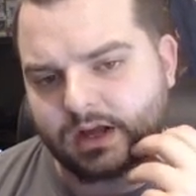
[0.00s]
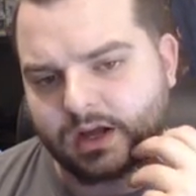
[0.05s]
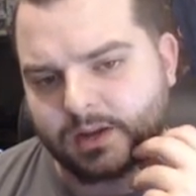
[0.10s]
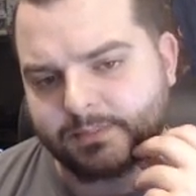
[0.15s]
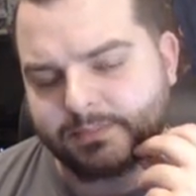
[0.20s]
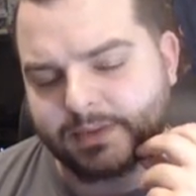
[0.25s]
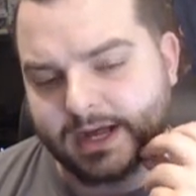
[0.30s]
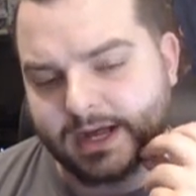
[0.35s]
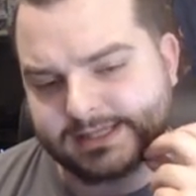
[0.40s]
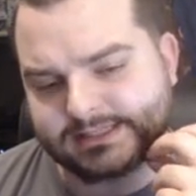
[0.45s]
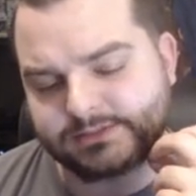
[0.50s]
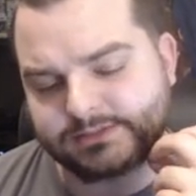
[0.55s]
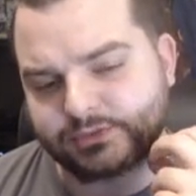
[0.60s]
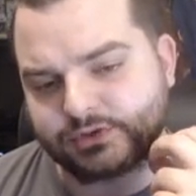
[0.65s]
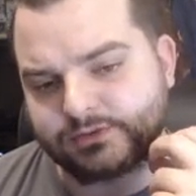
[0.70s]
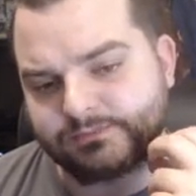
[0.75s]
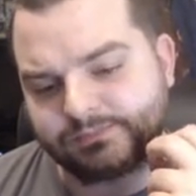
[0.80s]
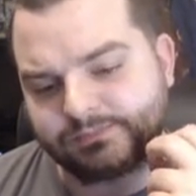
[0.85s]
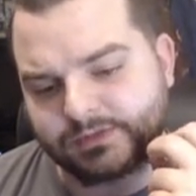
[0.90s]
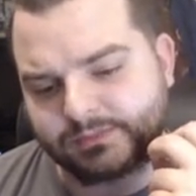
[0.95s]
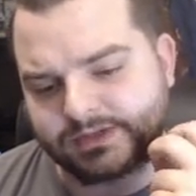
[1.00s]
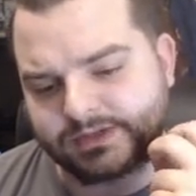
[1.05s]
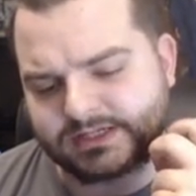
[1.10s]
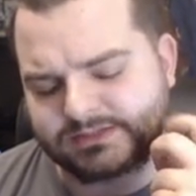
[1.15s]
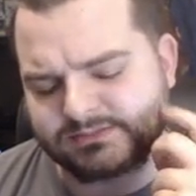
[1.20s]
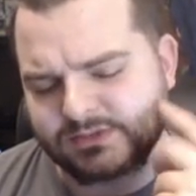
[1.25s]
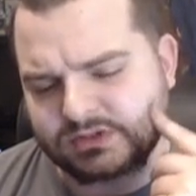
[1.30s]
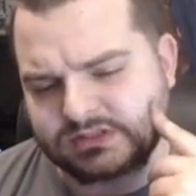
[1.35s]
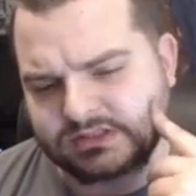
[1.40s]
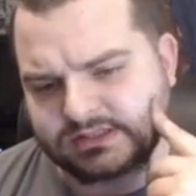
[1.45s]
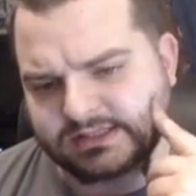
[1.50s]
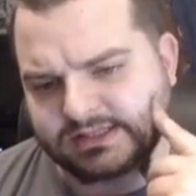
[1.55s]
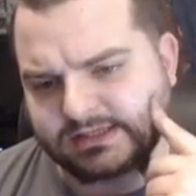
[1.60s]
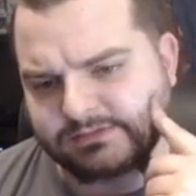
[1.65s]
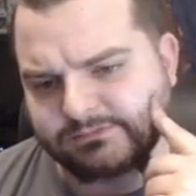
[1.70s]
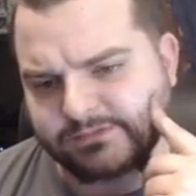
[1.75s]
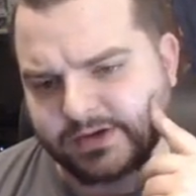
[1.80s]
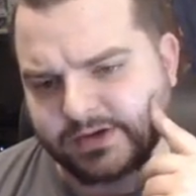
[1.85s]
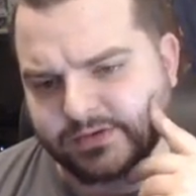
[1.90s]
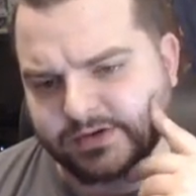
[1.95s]
possible, because most of the
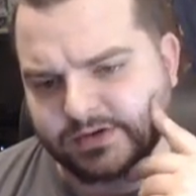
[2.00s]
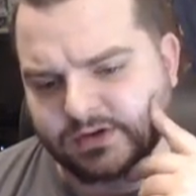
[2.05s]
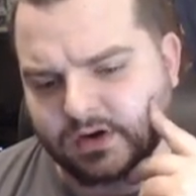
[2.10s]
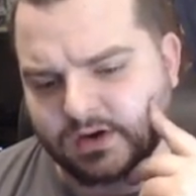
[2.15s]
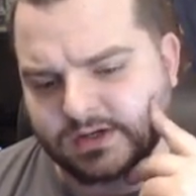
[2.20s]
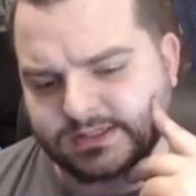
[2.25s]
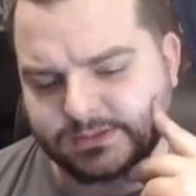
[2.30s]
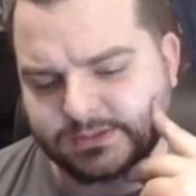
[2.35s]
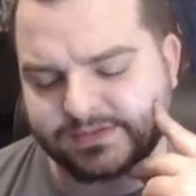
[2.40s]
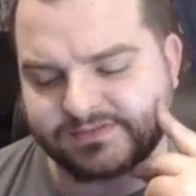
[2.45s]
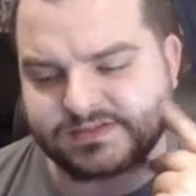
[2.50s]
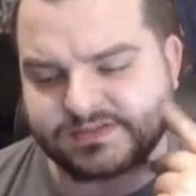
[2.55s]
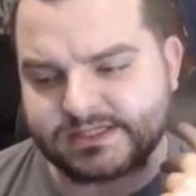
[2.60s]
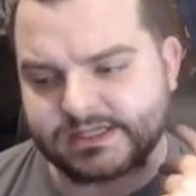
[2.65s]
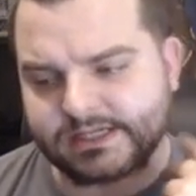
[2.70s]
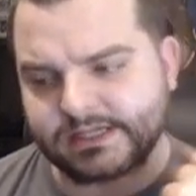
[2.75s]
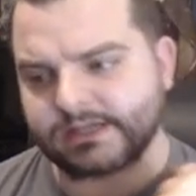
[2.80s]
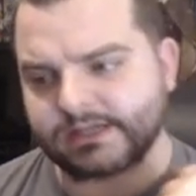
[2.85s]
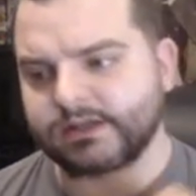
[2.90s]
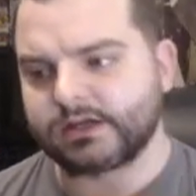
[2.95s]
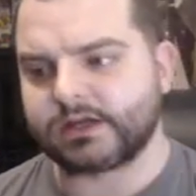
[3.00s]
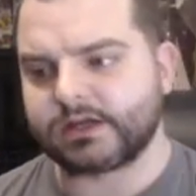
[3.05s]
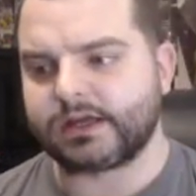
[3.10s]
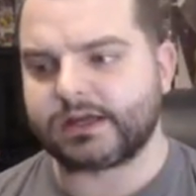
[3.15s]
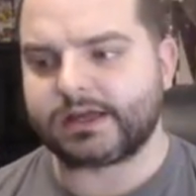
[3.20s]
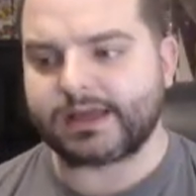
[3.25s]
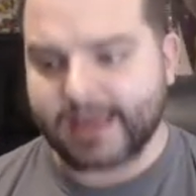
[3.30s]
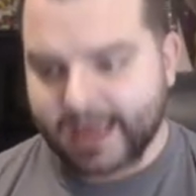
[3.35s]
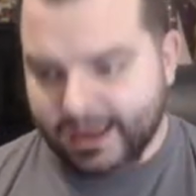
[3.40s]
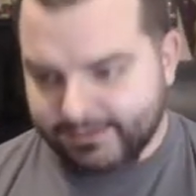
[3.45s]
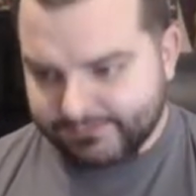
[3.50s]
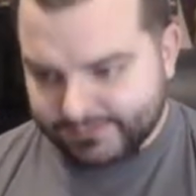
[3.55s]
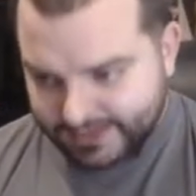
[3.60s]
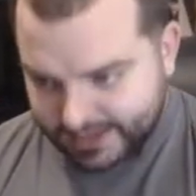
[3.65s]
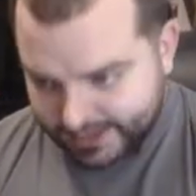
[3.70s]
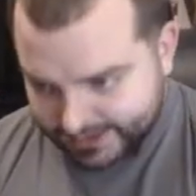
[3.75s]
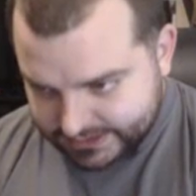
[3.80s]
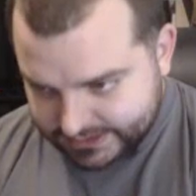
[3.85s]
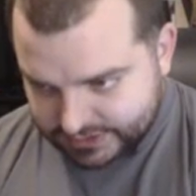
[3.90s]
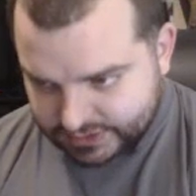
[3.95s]
Veteran cards that we've seen haven't
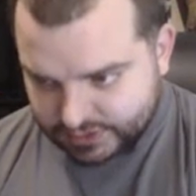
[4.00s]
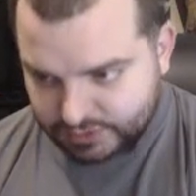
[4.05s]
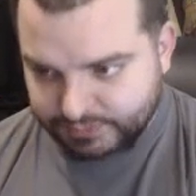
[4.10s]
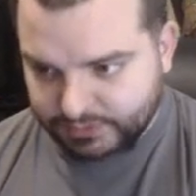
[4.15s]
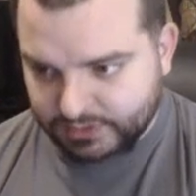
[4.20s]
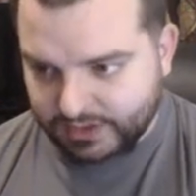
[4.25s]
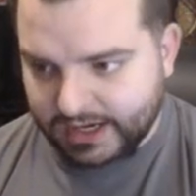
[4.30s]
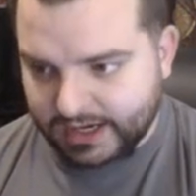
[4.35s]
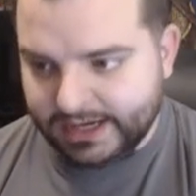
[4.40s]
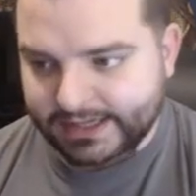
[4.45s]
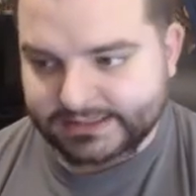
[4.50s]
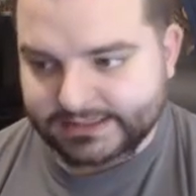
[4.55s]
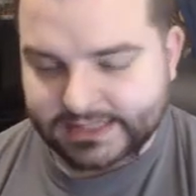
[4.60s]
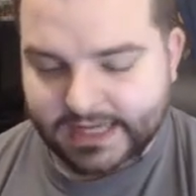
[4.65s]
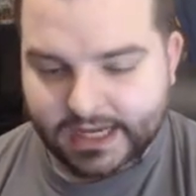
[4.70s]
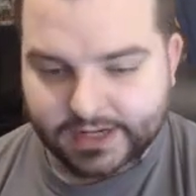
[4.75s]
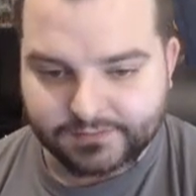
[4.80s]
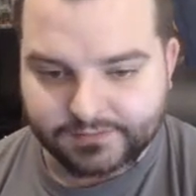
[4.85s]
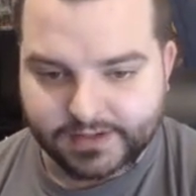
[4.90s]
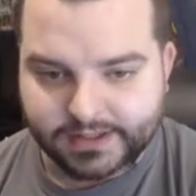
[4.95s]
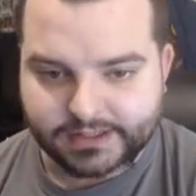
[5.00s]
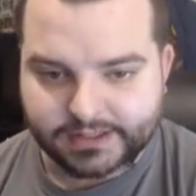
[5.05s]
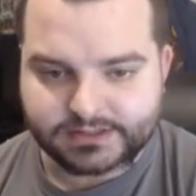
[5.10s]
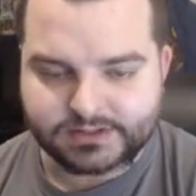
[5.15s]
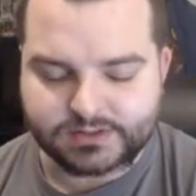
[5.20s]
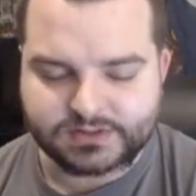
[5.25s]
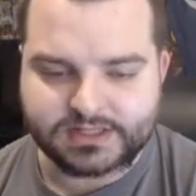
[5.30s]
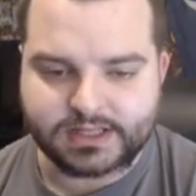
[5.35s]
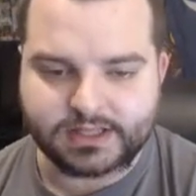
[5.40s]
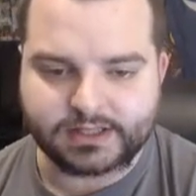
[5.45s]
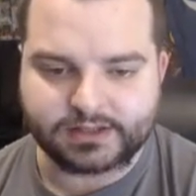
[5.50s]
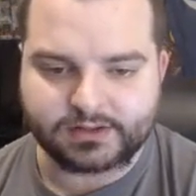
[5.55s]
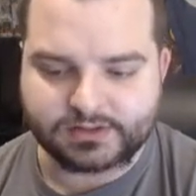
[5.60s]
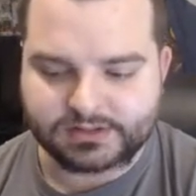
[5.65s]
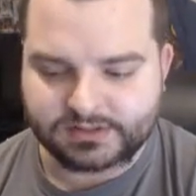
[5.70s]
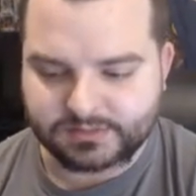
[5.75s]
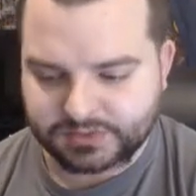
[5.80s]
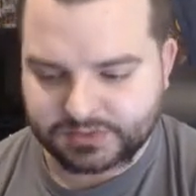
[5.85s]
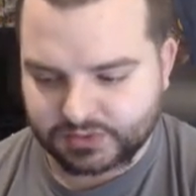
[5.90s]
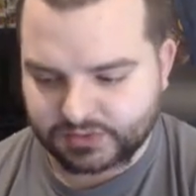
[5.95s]
had a super high attack rating, so it's not like there's
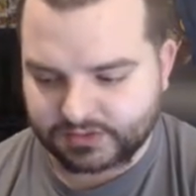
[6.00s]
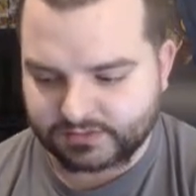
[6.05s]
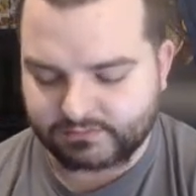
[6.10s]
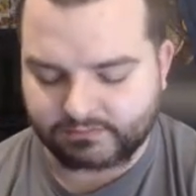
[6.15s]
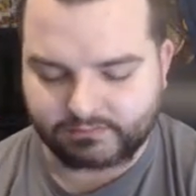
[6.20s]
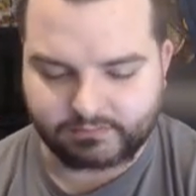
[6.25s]
some sort of